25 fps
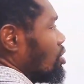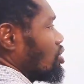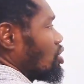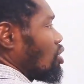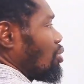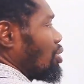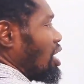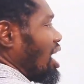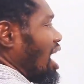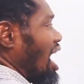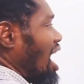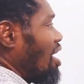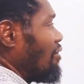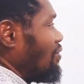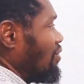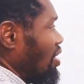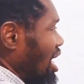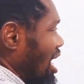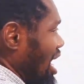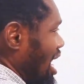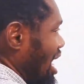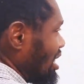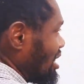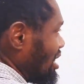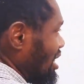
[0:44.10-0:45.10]
So we have
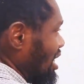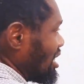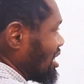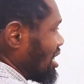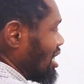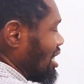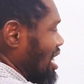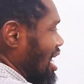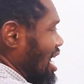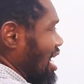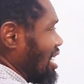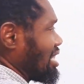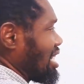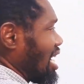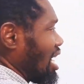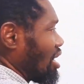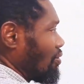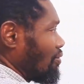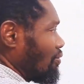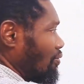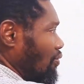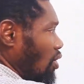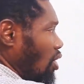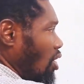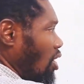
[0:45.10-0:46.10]
x is less
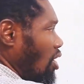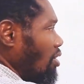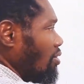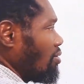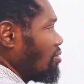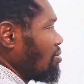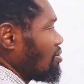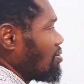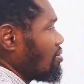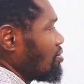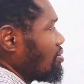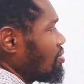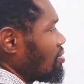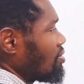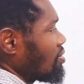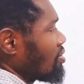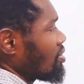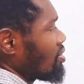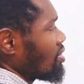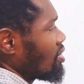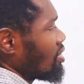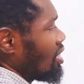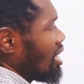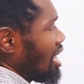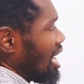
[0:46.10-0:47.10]
than 4
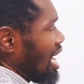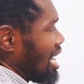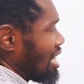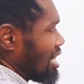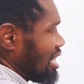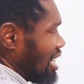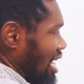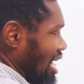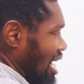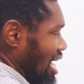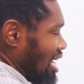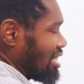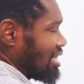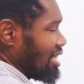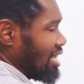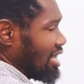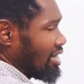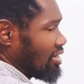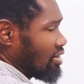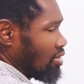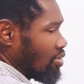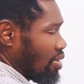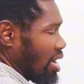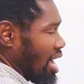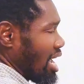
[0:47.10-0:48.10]
and x
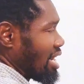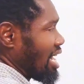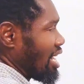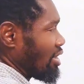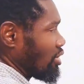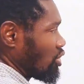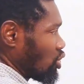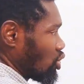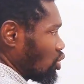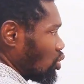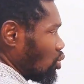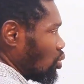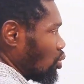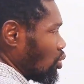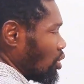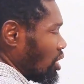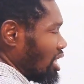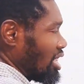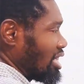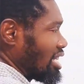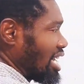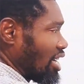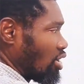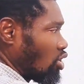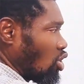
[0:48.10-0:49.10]
is greater than 2.
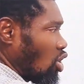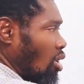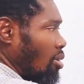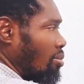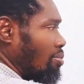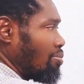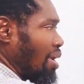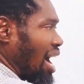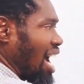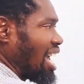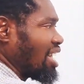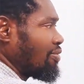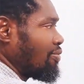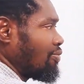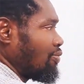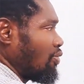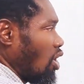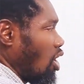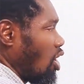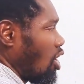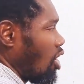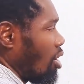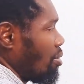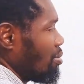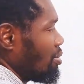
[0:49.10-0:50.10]
In the combined
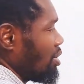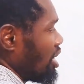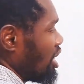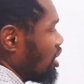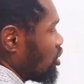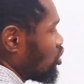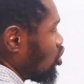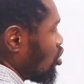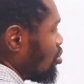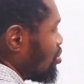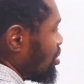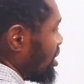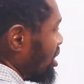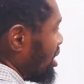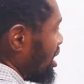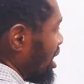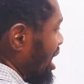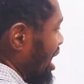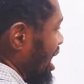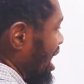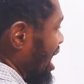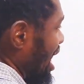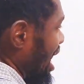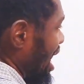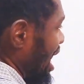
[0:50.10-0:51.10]
form, it will be
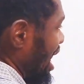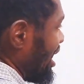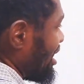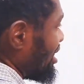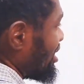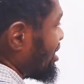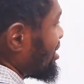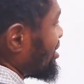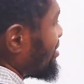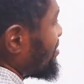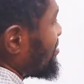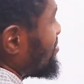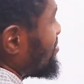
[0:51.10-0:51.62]
x